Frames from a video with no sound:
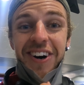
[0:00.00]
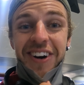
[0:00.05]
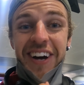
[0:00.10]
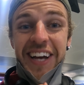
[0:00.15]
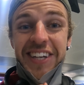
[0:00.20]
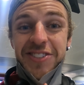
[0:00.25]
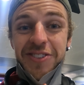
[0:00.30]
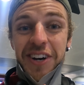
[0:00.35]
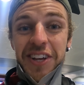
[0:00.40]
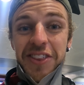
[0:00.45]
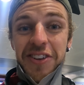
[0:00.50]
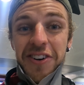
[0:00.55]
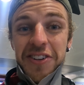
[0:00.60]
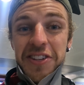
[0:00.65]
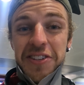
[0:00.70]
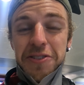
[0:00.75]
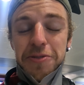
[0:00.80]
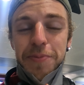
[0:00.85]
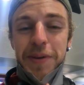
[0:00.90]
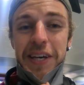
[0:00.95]
Okay, so I
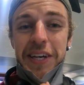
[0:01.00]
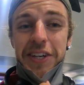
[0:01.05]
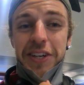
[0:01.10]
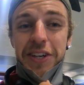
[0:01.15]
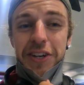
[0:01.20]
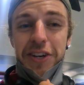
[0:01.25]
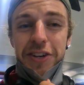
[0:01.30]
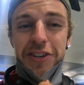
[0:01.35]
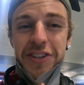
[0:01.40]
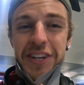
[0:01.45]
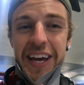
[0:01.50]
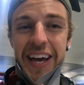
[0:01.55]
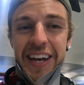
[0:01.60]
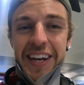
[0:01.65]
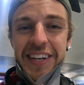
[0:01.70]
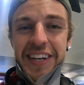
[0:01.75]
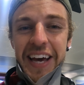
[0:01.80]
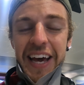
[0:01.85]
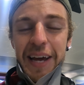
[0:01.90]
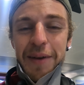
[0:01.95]
thought this would be a good
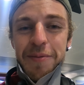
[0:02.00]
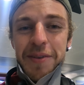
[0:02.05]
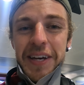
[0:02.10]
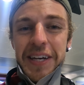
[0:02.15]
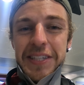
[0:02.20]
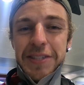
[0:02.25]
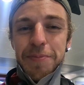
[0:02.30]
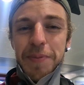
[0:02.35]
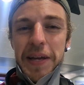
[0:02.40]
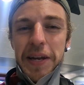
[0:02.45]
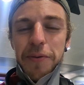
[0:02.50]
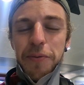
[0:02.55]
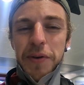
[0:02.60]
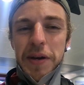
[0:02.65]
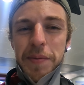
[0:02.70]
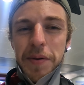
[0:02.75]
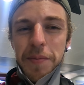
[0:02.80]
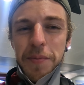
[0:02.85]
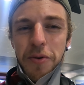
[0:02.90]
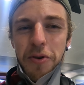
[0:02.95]
kind of time to explain a
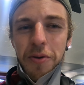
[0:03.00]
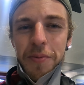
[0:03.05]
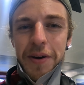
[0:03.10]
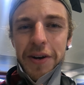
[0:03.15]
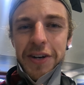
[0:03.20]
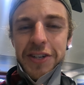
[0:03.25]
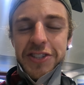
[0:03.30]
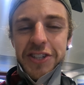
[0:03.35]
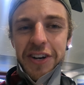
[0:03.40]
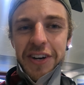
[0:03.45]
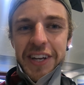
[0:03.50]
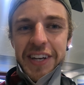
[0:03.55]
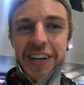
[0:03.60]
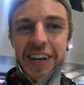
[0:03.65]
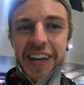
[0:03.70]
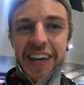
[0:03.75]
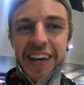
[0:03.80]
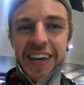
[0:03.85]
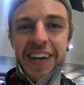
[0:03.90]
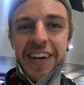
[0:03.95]
wee bit more about our journey
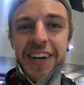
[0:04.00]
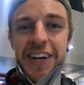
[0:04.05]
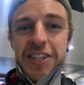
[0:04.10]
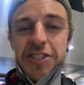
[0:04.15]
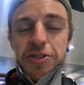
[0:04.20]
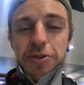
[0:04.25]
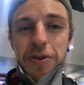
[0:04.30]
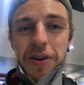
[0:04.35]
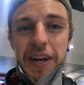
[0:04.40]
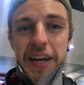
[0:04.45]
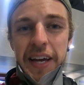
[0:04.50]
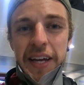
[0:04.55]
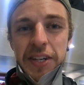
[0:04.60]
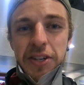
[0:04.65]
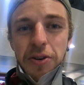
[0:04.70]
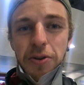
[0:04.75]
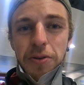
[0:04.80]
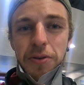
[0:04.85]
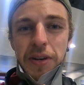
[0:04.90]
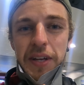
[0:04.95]
today. So our
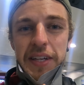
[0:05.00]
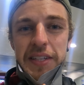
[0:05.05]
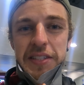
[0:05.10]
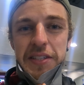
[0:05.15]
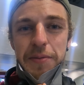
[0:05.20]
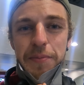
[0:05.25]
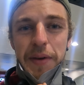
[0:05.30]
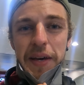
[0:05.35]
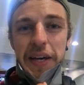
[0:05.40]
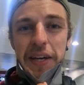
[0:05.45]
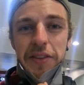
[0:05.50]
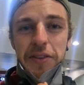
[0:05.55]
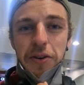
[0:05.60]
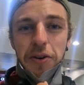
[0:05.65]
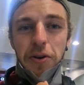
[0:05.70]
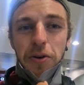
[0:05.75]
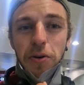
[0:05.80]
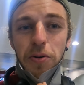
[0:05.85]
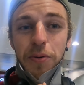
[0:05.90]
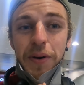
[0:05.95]
end goal is to make it the
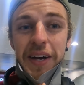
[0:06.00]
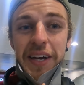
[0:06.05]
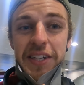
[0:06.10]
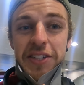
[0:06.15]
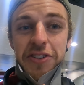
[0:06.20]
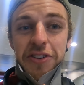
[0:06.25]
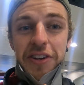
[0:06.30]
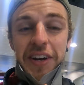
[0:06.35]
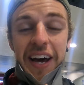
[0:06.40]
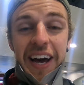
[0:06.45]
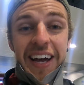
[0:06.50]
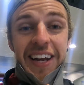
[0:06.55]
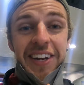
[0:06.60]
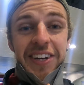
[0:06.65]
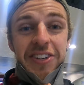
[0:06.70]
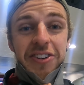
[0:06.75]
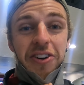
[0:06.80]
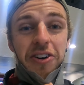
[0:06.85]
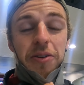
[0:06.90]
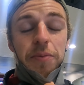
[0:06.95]
whole way to an
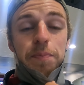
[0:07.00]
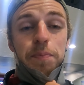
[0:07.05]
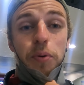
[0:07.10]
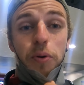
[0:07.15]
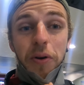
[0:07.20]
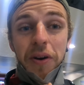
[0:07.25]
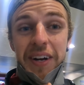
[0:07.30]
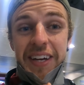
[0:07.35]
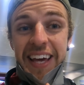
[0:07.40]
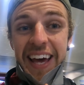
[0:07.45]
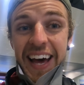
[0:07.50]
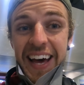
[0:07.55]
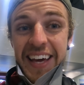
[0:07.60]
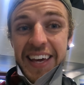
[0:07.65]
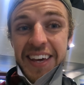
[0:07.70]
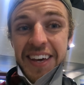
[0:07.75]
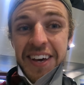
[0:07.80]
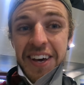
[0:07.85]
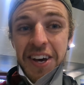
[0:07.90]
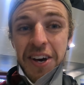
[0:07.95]
island called
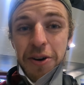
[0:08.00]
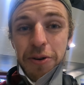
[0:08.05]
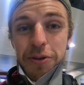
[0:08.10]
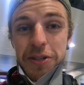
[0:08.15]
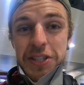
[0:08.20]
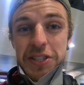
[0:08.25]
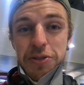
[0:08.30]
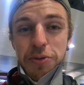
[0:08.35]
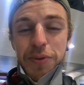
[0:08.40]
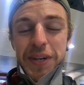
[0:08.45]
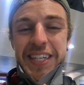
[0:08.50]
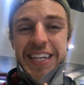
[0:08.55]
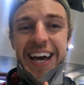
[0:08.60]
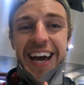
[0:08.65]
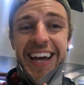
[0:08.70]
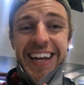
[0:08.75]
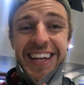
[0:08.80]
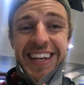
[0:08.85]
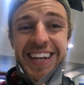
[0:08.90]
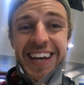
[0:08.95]
Boracay, which is a wee
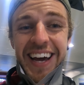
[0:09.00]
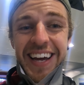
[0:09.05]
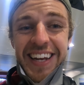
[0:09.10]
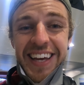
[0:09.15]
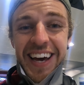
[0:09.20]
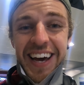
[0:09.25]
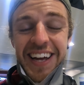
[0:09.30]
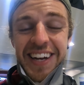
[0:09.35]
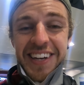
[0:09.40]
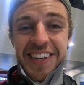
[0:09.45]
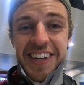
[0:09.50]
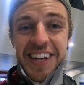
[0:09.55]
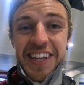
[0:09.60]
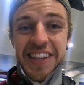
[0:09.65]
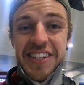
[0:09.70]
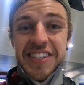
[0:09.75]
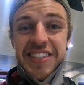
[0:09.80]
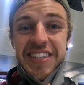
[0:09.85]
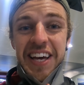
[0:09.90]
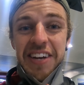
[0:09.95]
tiny, tiny island
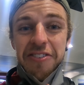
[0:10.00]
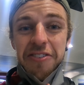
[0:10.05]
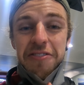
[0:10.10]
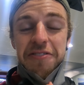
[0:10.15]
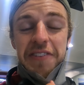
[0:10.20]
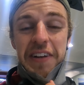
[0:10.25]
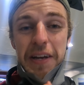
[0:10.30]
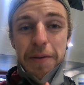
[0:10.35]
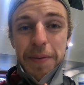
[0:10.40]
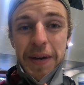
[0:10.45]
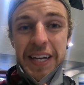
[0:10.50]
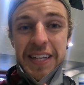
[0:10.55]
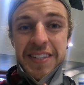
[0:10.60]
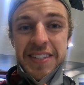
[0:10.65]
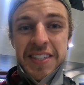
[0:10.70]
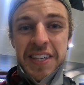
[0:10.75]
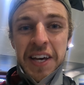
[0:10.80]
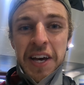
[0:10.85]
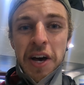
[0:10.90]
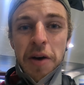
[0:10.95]
in the central
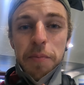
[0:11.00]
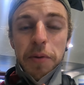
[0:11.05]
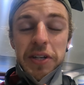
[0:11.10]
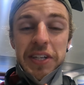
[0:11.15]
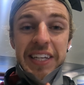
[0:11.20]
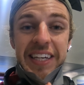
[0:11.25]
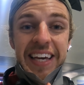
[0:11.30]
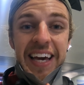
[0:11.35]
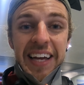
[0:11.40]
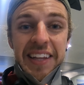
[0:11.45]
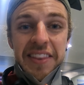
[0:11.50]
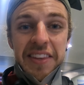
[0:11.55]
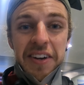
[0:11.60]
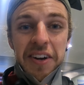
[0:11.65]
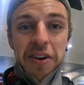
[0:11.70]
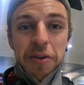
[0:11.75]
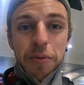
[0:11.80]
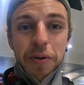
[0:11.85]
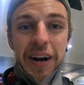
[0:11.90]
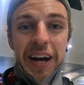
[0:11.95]
Philippines. But to get
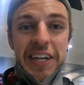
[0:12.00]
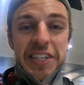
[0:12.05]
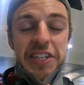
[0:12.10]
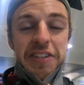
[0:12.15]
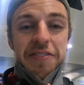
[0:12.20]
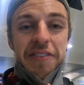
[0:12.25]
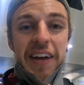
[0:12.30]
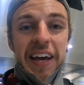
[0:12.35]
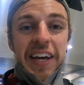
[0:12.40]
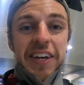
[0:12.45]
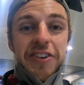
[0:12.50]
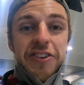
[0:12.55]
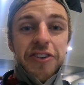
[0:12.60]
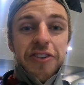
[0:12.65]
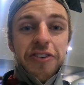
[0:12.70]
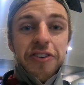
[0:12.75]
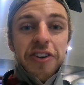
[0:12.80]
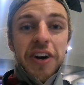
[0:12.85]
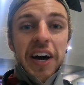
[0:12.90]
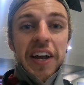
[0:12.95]
there, we're actually flying
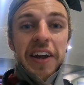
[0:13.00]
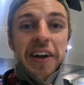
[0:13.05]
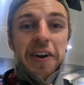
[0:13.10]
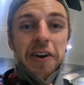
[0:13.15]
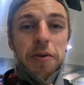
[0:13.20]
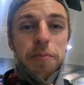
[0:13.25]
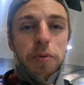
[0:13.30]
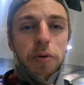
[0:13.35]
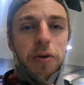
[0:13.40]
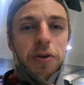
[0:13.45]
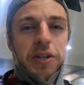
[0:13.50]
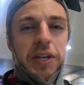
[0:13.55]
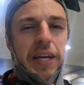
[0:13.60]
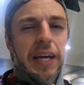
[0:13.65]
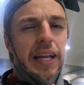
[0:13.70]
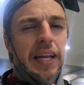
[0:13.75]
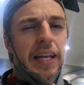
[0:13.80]
to an airport